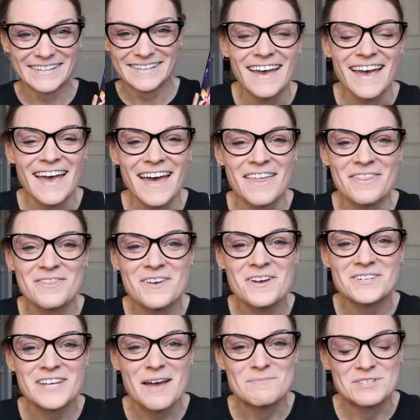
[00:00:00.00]
And third
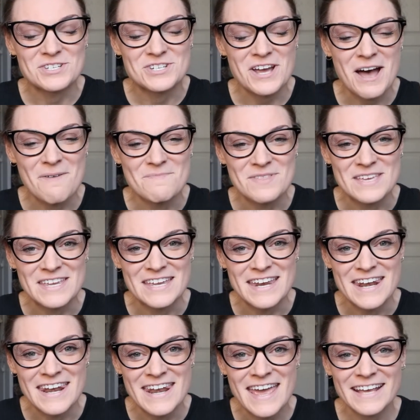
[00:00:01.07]
time's a charm, the
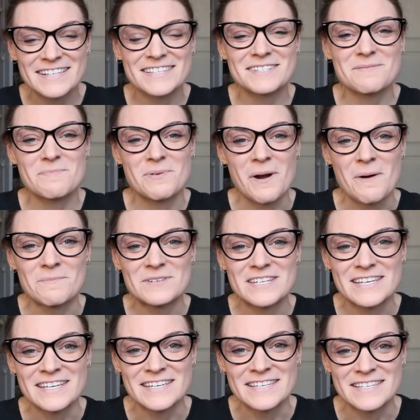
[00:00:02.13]
next prompt
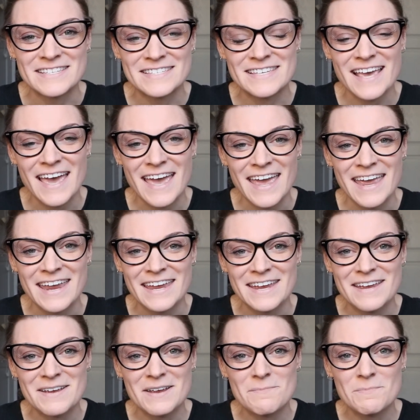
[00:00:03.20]
is a
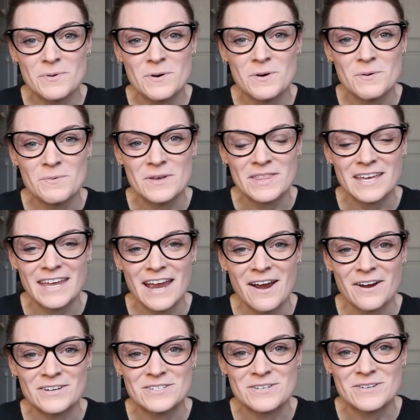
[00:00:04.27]
book with a
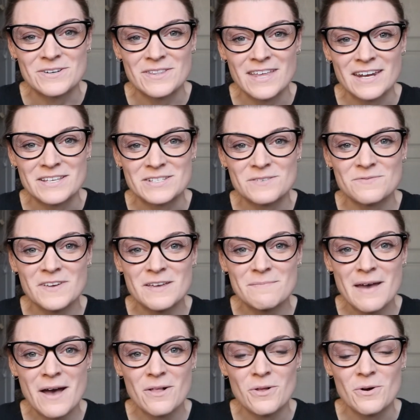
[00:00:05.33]
character that is
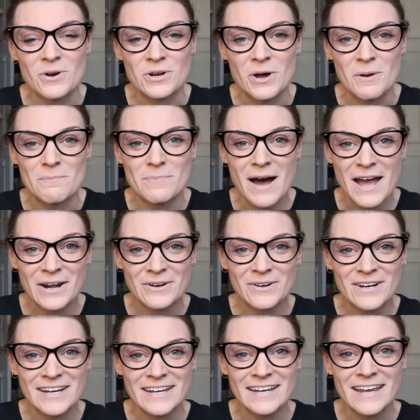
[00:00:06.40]
female or
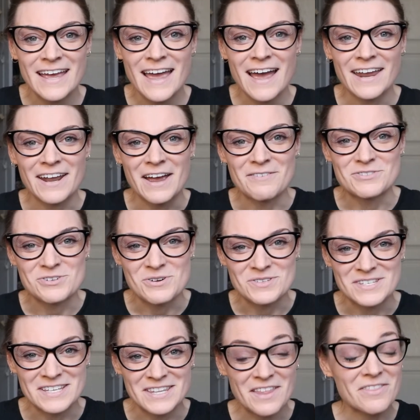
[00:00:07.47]
non-binary, and I have
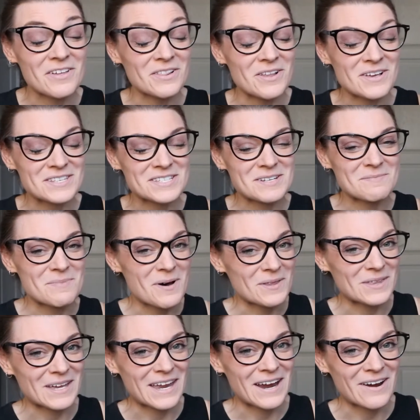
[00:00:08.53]
chosen The Lost
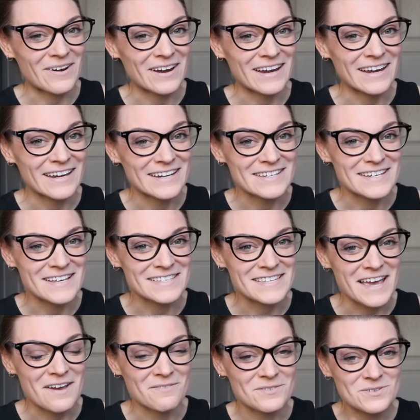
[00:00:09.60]
Apothecary. It does
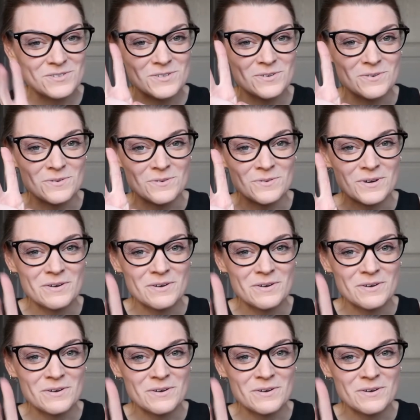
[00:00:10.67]
have two